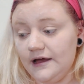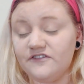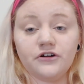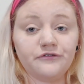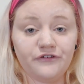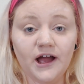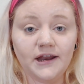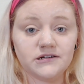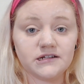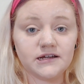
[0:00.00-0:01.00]
I've got to
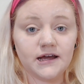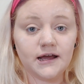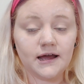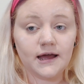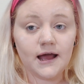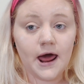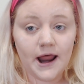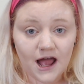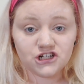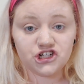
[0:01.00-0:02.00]
find
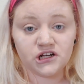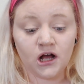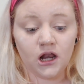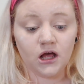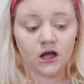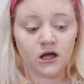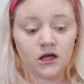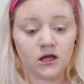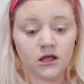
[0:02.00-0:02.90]
an ashy color